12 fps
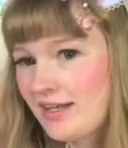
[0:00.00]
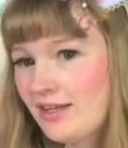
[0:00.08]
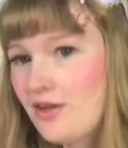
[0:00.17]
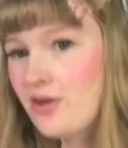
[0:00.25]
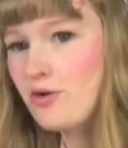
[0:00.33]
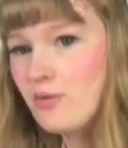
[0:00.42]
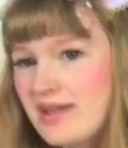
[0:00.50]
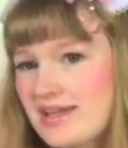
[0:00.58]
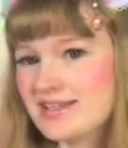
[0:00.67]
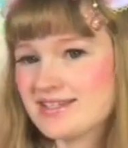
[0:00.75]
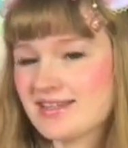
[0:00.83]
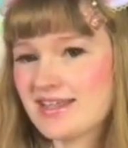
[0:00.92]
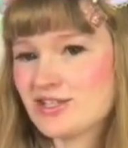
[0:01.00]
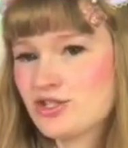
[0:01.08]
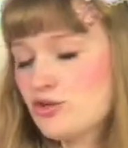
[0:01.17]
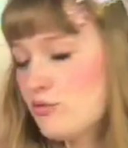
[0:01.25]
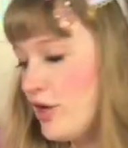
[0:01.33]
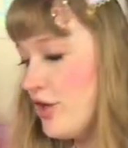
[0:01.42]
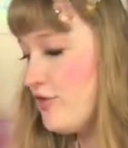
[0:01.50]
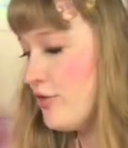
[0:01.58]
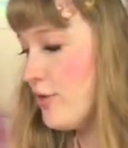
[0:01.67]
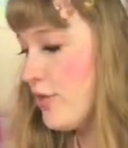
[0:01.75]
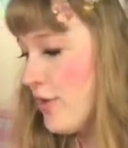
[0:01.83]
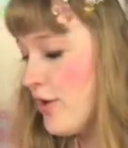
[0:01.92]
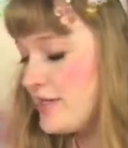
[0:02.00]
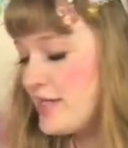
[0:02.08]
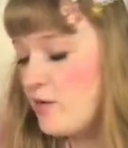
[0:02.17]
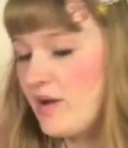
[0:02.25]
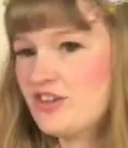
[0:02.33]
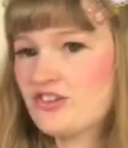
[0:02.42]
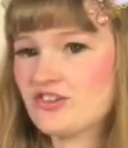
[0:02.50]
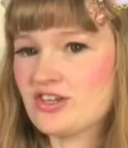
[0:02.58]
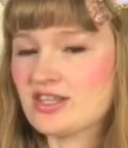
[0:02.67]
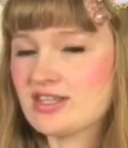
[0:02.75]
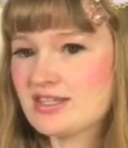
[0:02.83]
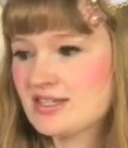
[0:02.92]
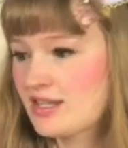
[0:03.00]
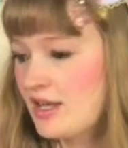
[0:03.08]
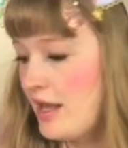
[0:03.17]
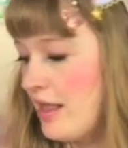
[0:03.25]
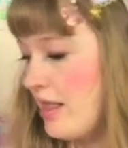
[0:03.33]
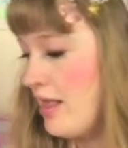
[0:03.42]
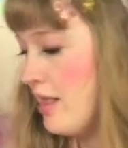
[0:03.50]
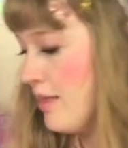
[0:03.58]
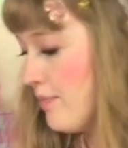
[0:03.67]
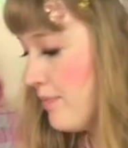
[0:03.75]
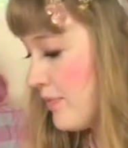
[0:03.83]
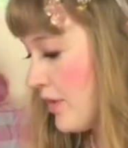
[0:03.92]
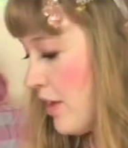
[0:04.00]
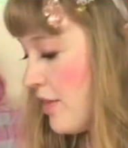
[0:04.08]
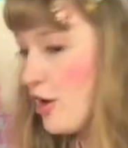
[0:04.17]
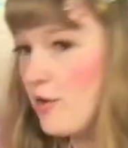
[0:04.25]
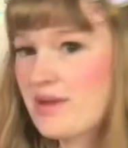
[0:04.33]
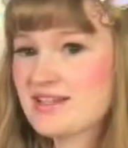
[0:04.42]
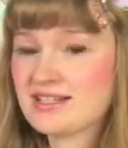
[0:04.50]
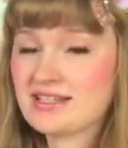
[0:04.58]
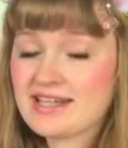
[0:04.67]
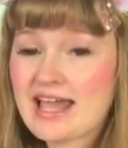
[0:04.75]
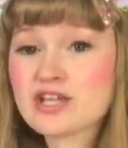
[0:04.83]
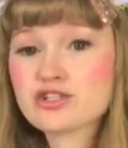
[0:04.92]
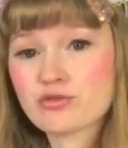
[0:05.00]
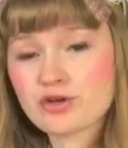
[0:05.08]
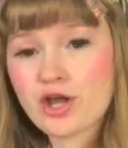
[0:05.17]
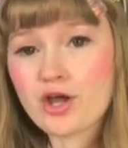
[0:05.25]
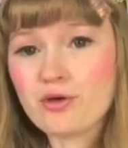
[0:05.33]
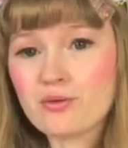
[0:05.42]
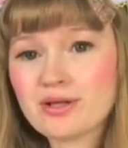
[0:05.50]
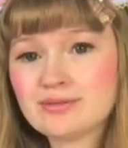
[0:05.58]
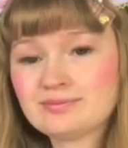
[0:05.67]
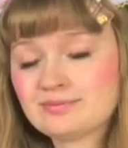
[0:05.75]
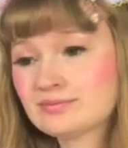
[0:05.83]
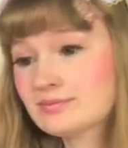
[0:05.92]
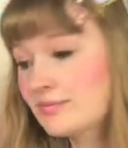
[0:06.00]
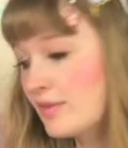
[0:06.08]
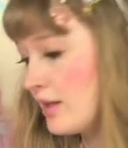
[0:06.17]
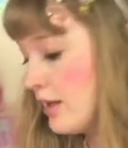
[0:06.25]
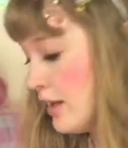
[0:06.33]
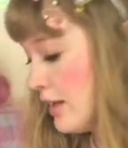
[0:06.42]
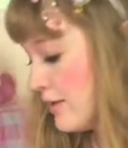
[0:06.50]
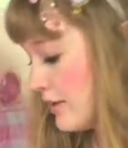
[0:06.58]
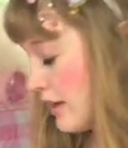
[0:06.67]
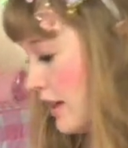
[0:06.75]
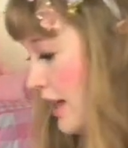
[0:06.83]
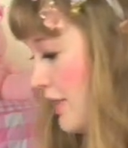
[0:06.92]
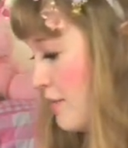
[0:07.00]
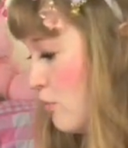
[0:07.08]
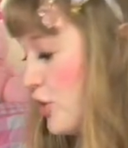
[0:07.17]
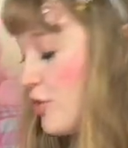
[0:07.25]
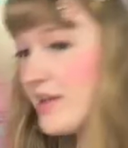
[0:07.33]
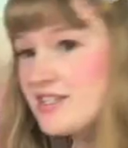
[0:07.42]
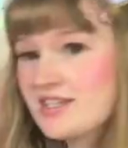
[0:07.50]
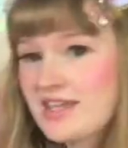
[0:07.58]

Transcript: a long quiz. There's 230 questions, and then are basically yes or no. And the more you answer